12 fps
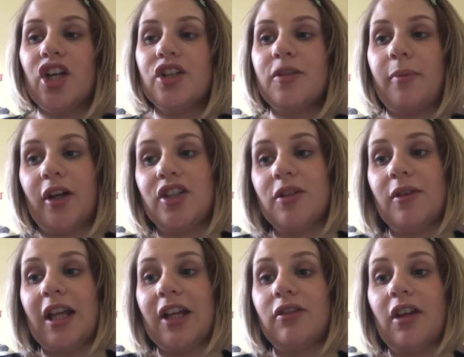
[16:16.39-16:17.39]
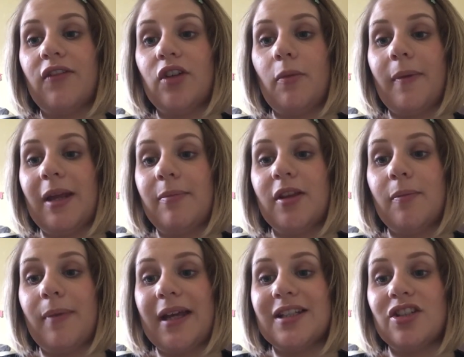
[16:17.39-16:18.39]
So by doing that, you're giving your baby the
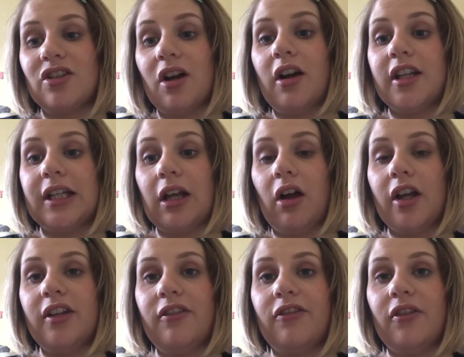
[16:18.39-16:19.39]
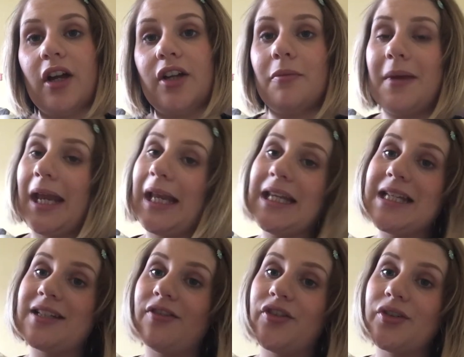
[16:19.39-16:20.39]
best start in life and you're making it
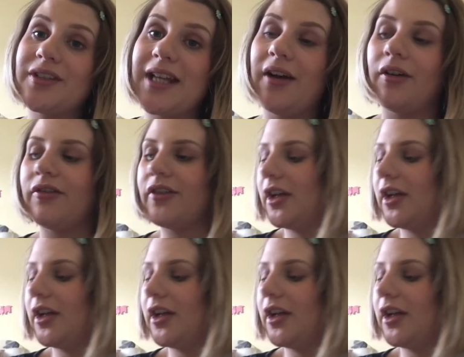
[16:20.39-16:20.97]
easier for yourself.